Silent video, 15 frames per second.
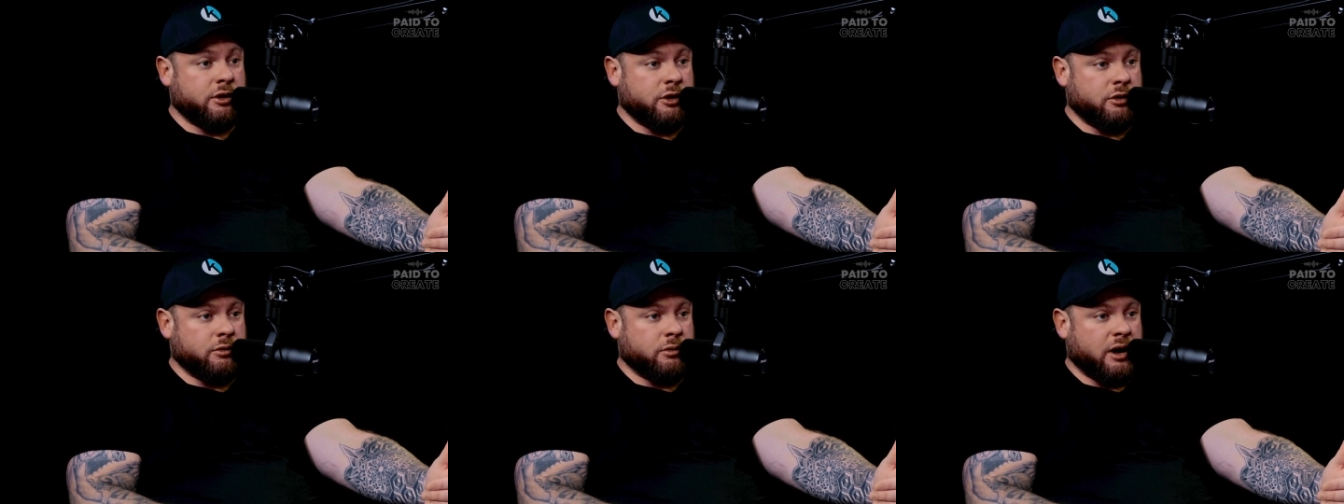
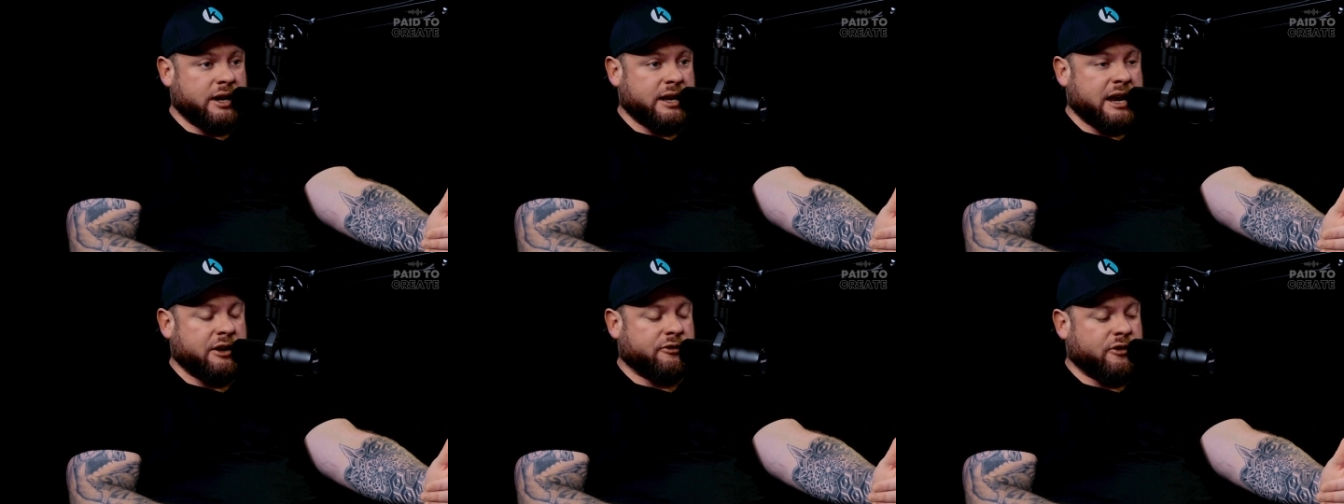you
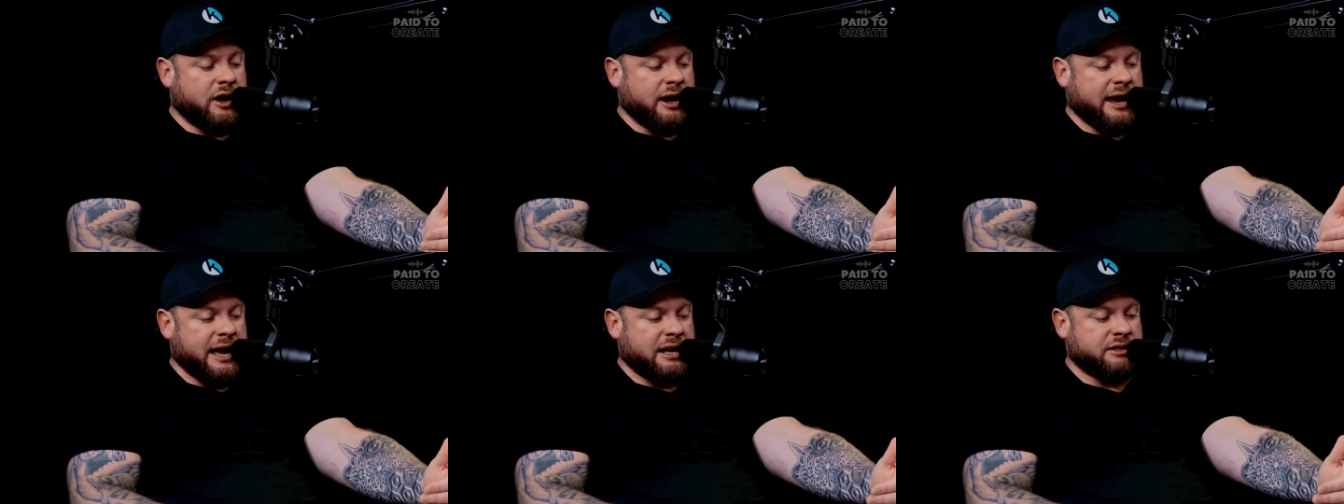
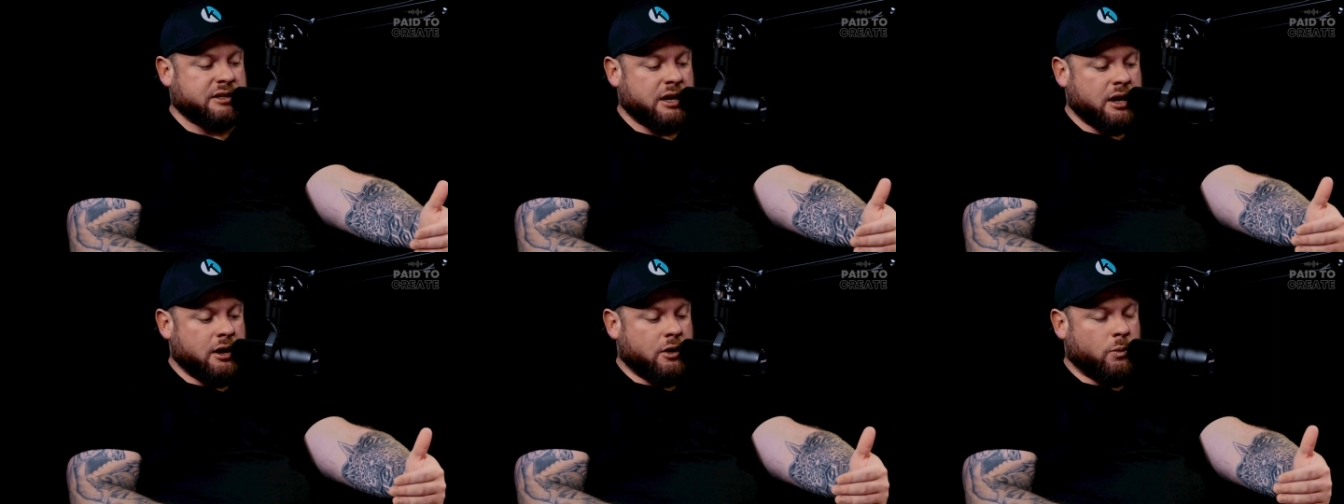identify as
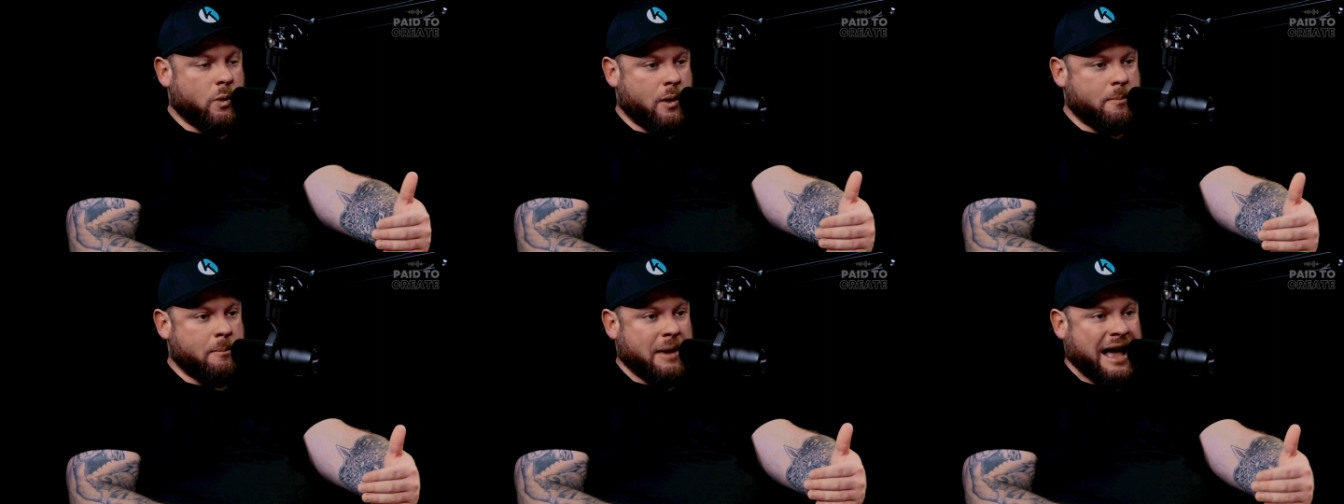
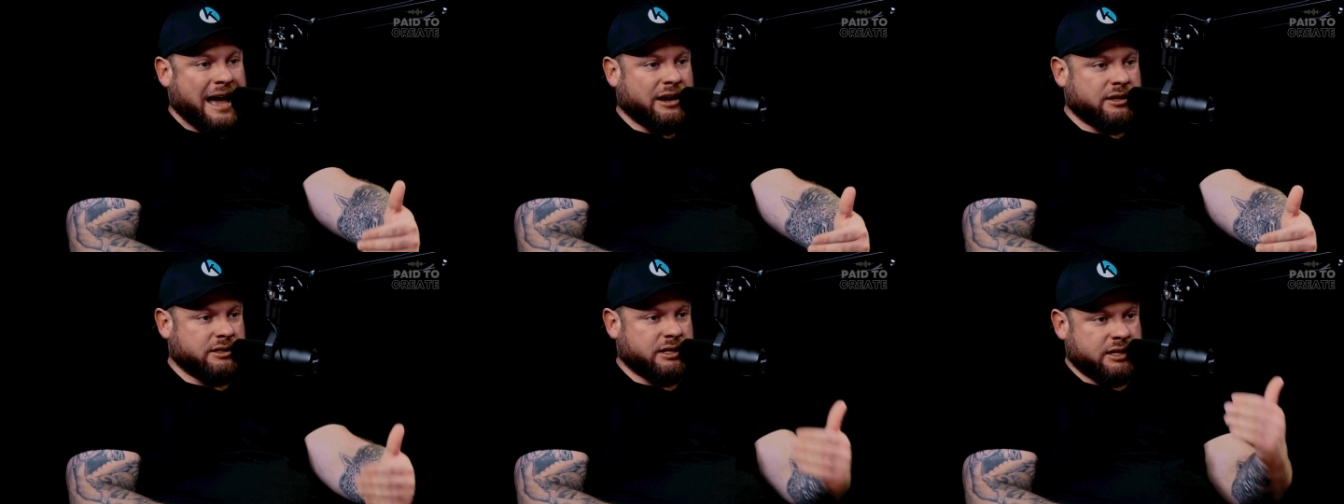what
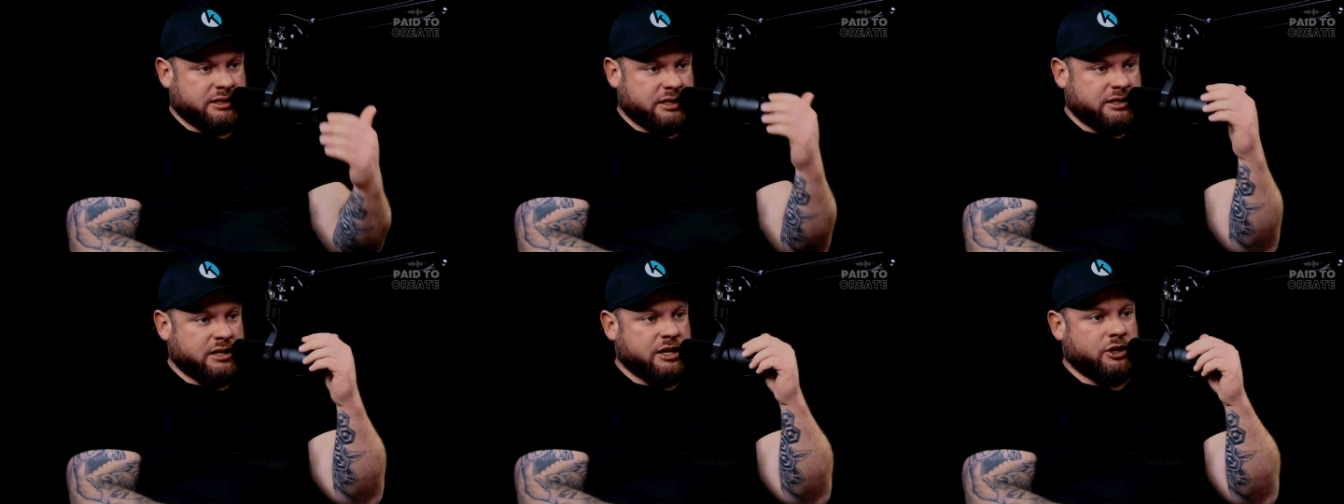matters
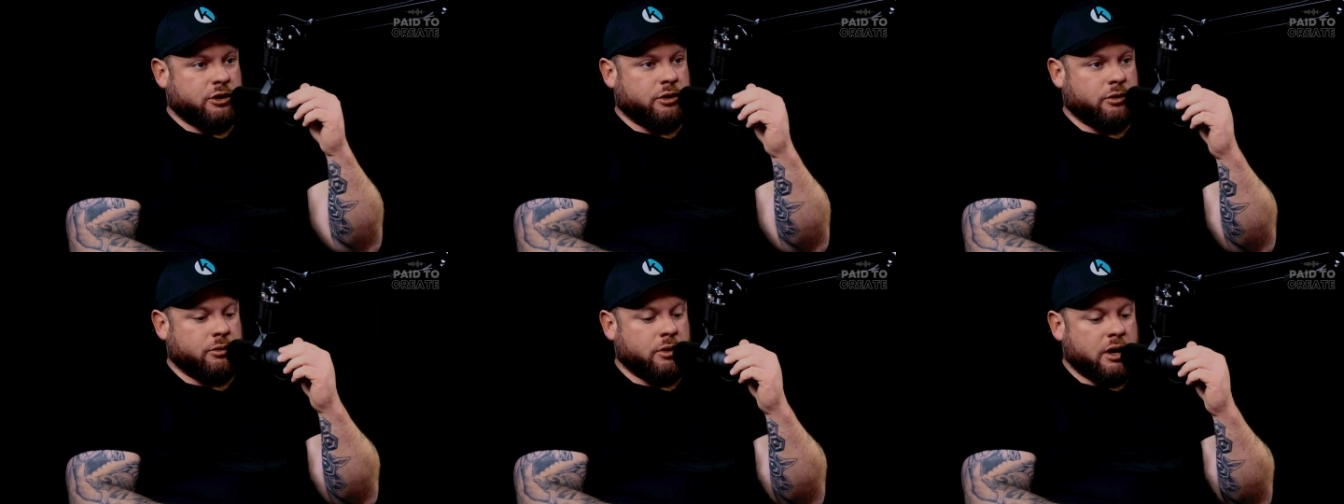is is that
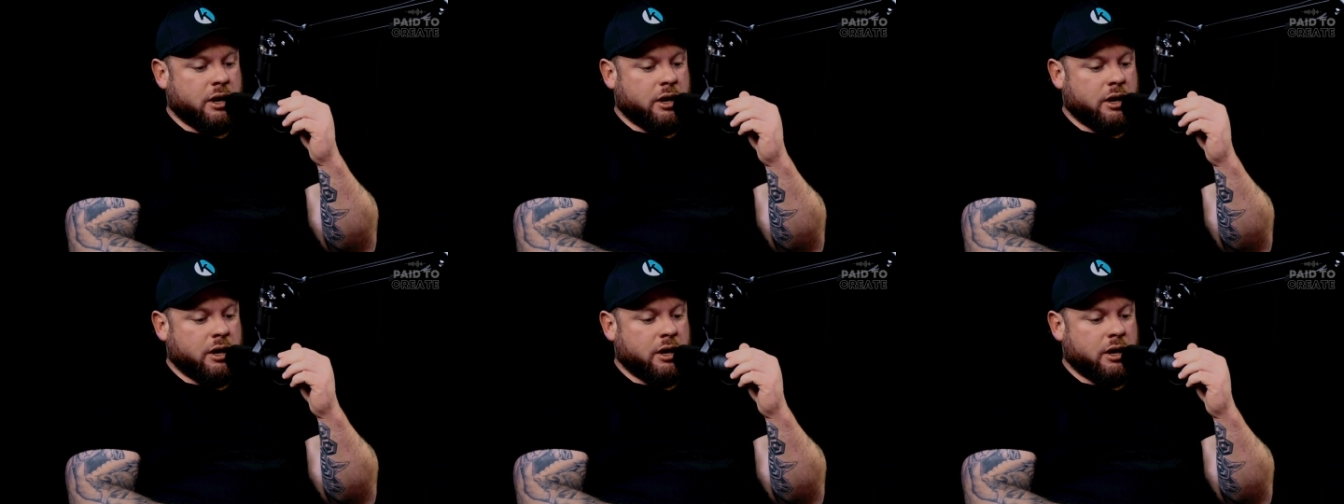you